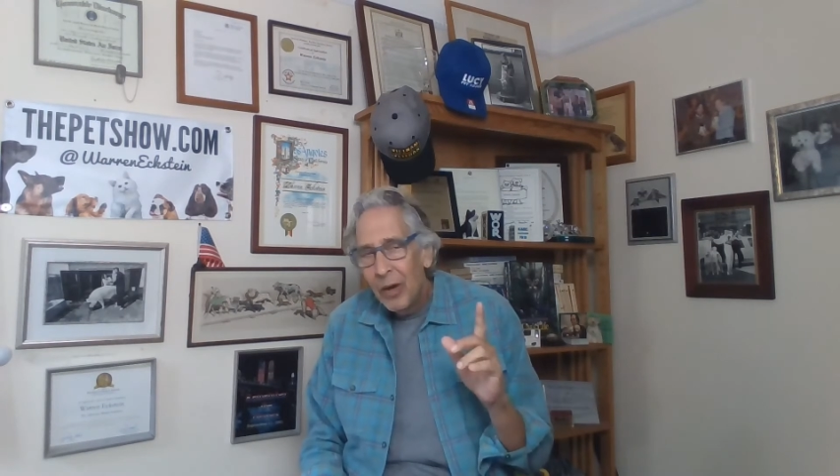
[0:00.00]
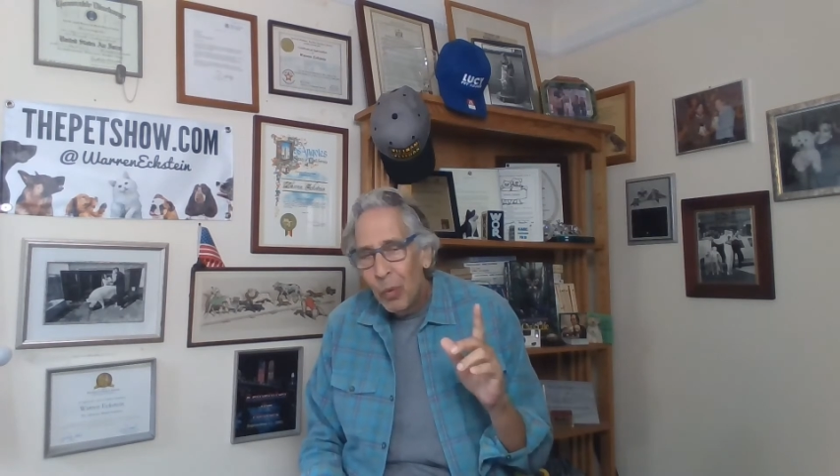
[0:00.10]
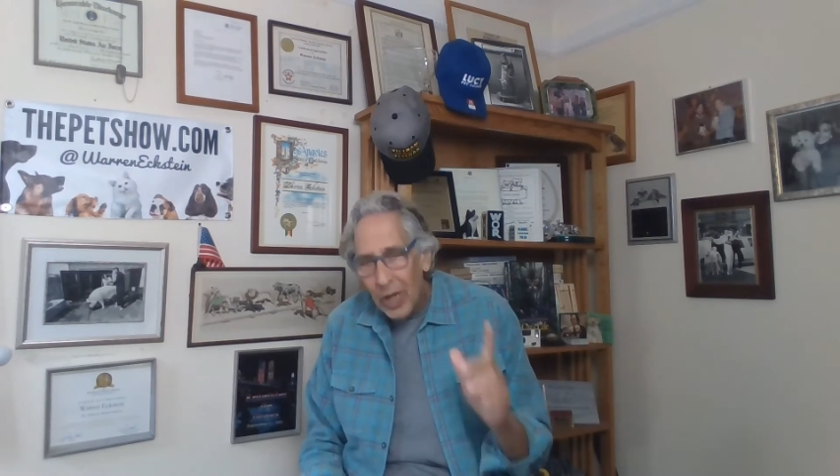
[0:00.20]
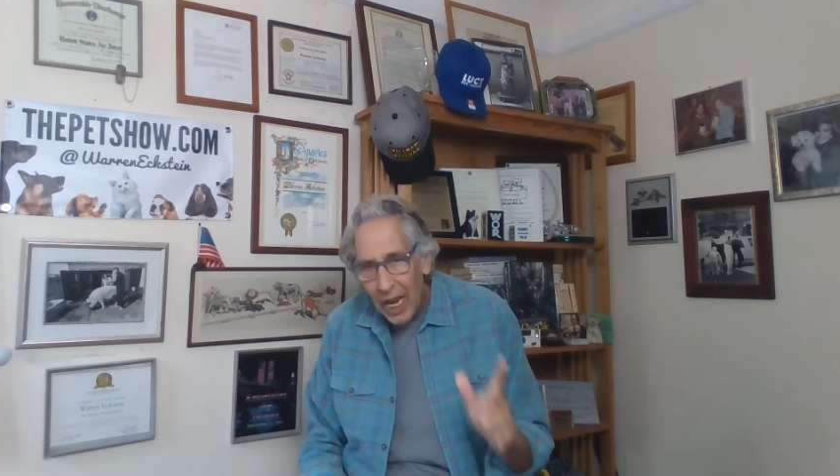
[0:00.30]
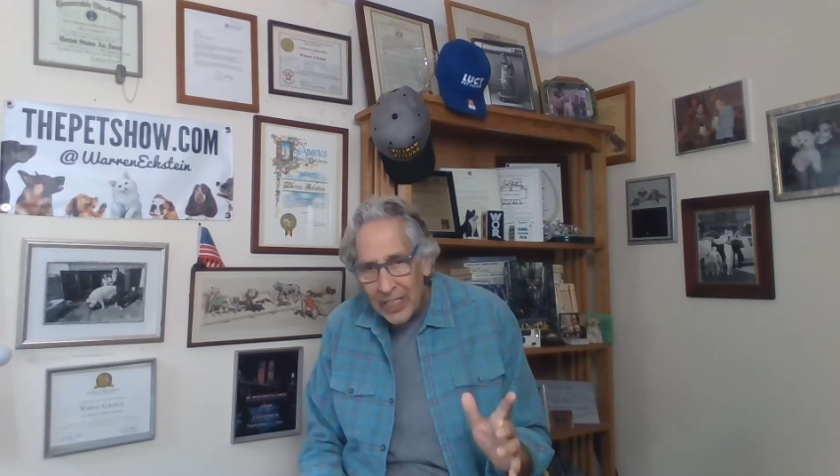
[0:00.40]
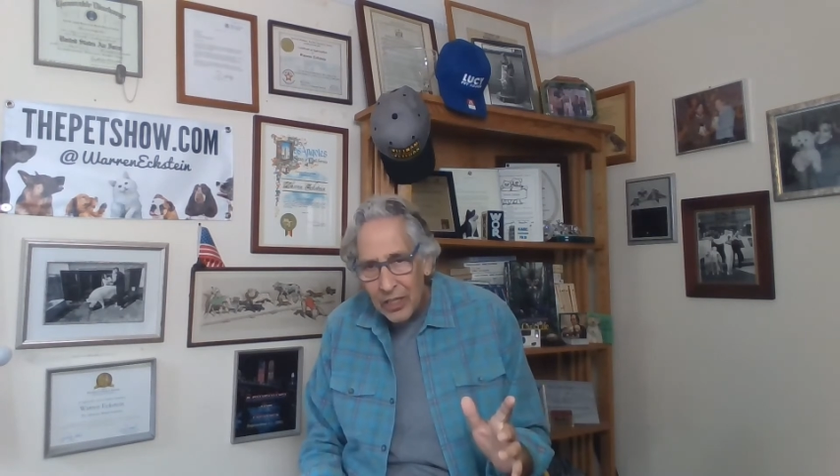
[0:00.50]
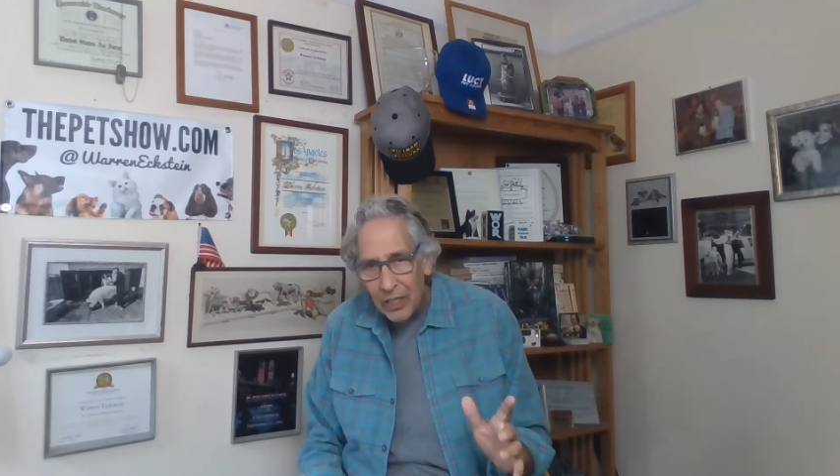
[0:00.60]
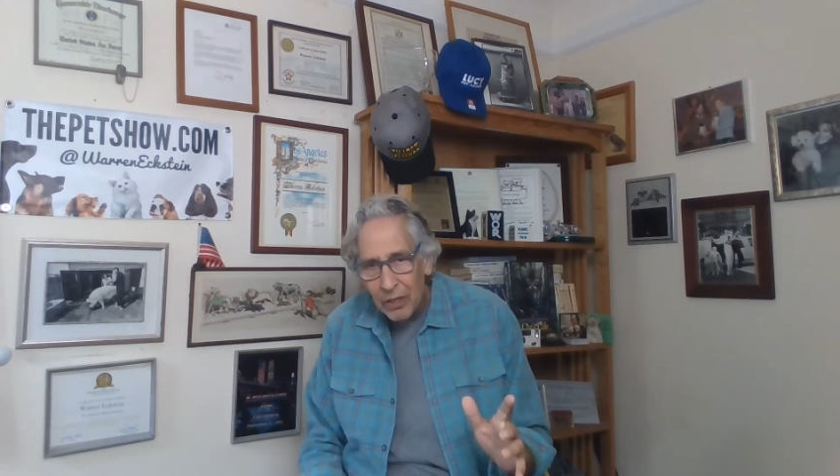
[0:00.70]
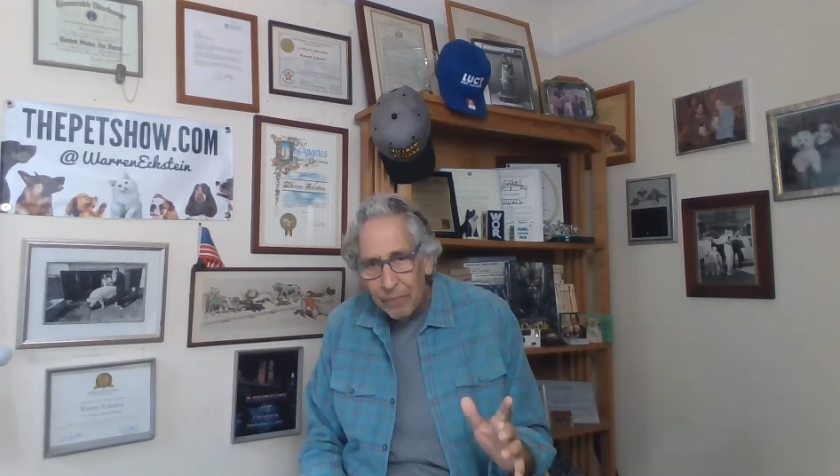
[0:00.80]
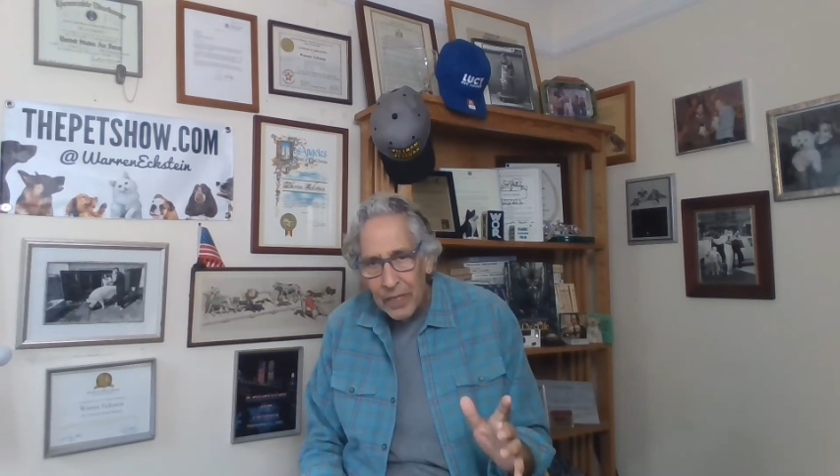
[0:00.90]
What I
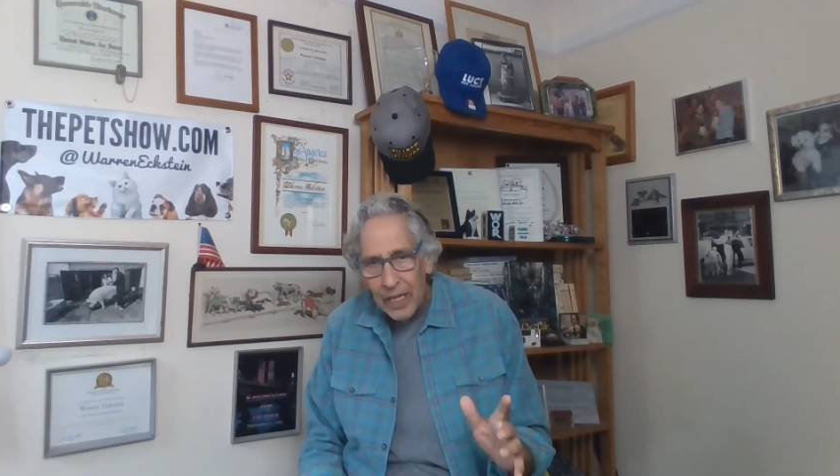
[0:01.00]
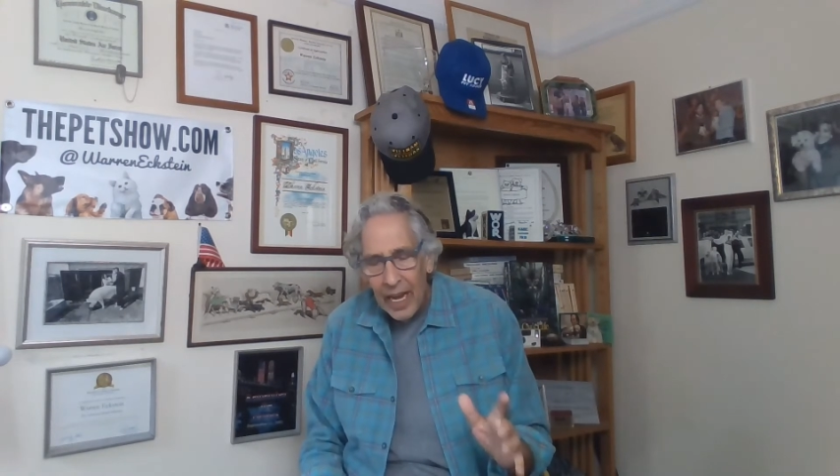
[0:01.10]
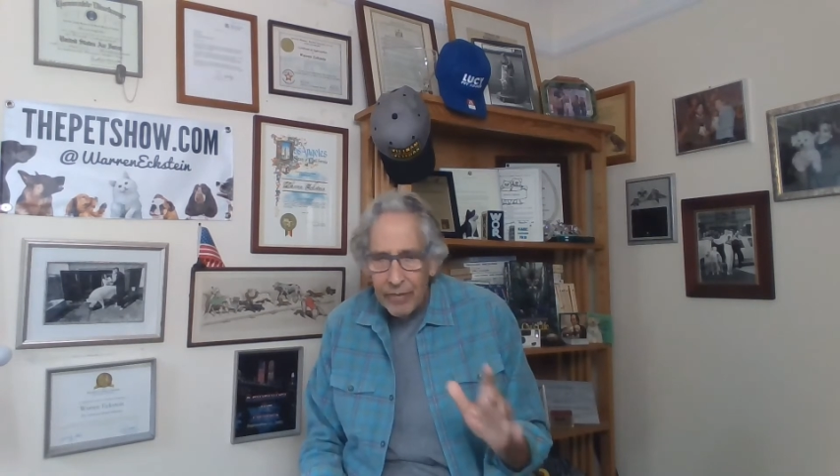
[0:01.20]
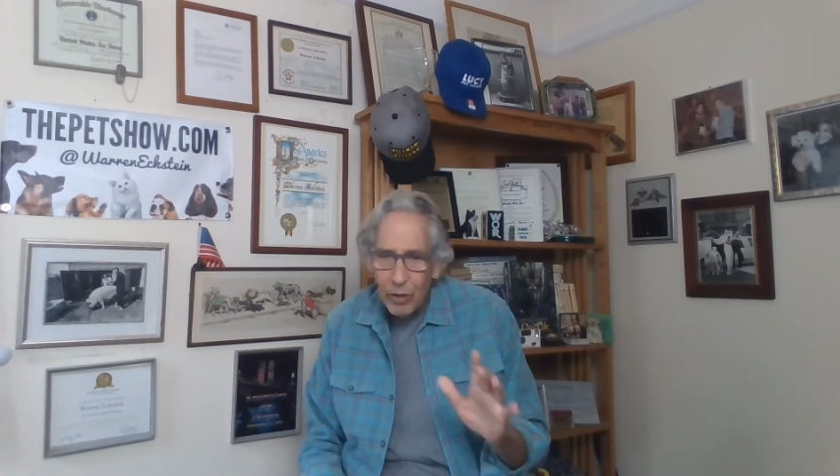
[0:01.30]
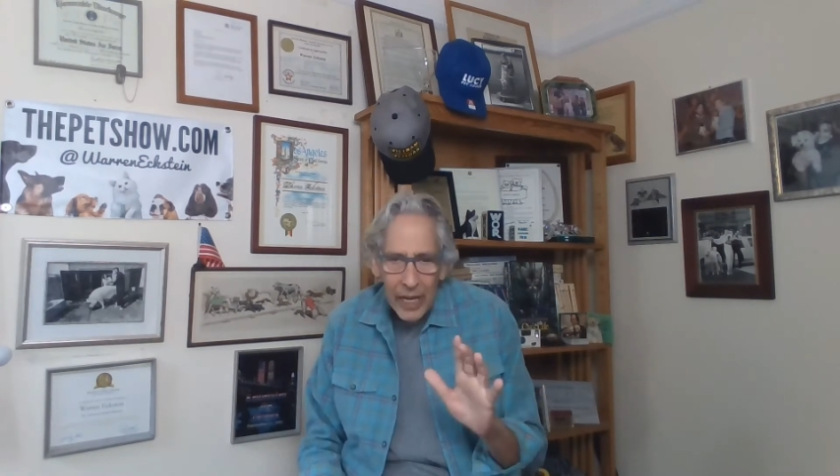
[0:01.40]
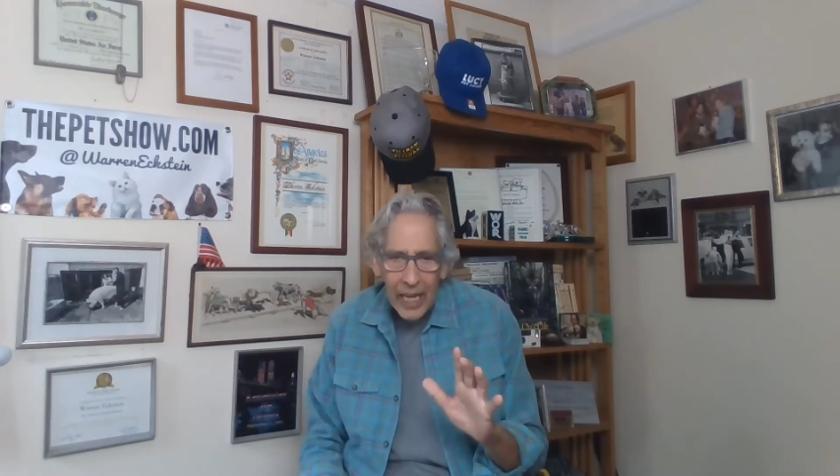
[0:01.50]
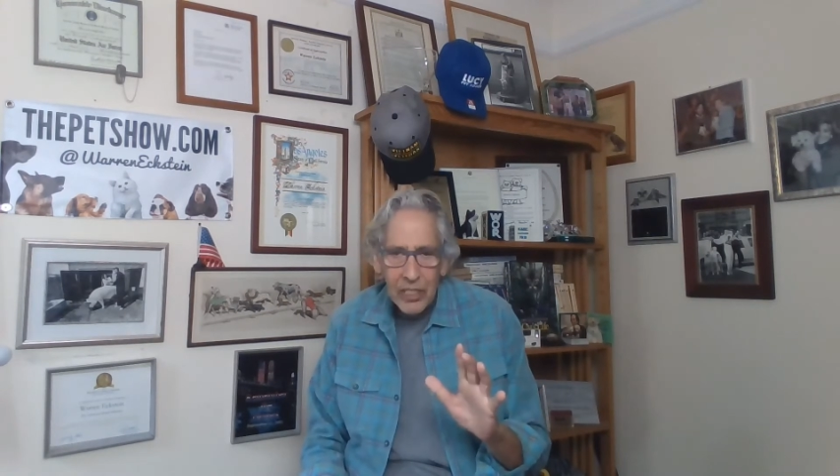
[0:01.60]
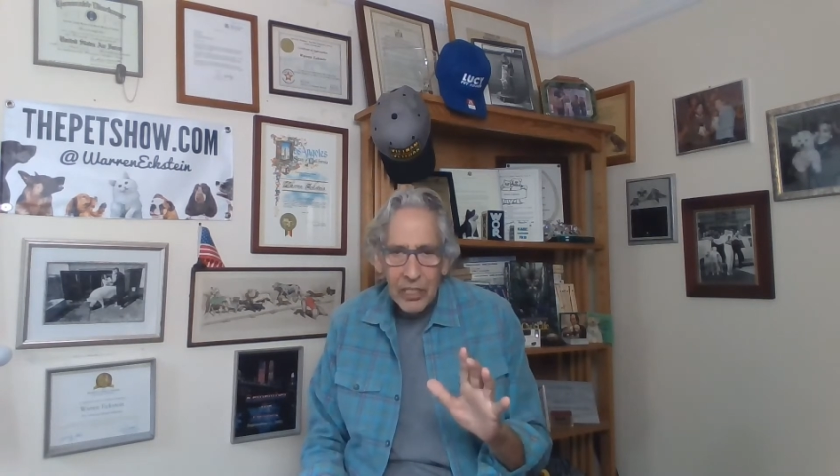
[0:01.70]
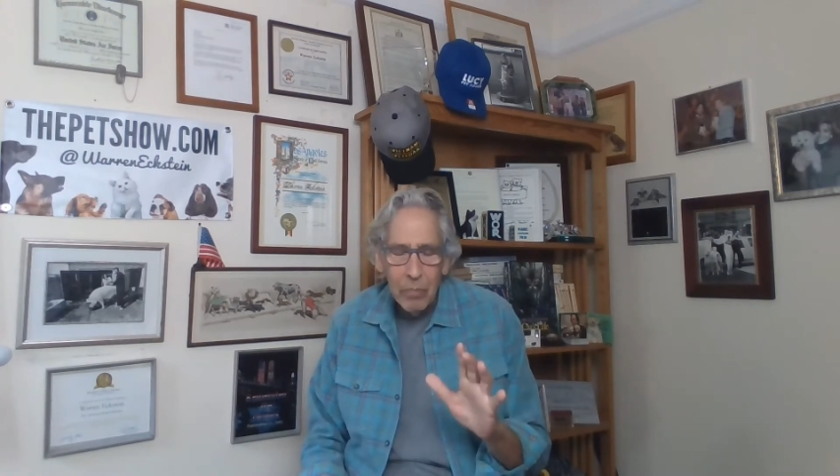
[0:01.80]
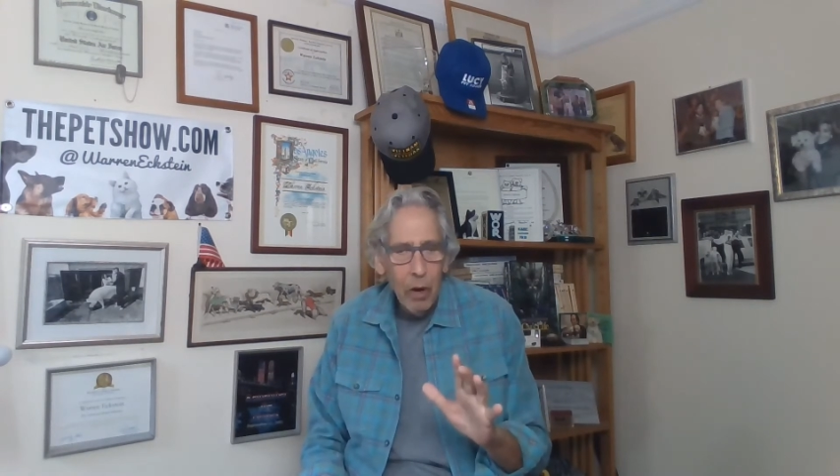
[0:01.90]
do, I have no
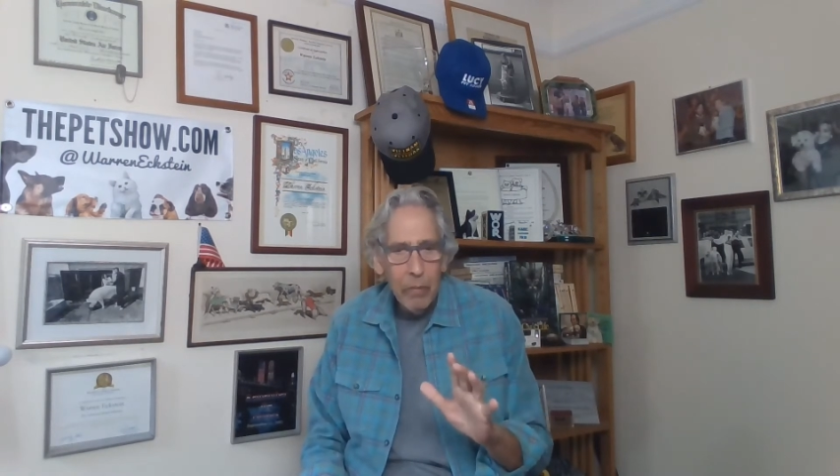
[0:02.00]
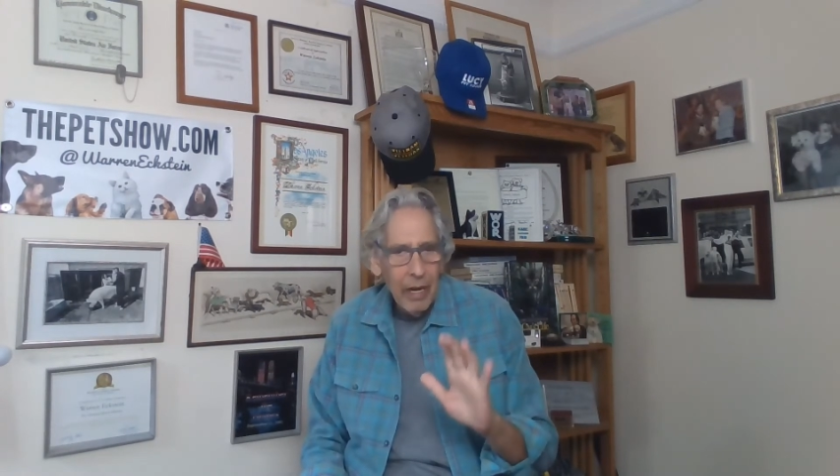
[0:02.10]
cats at the moment,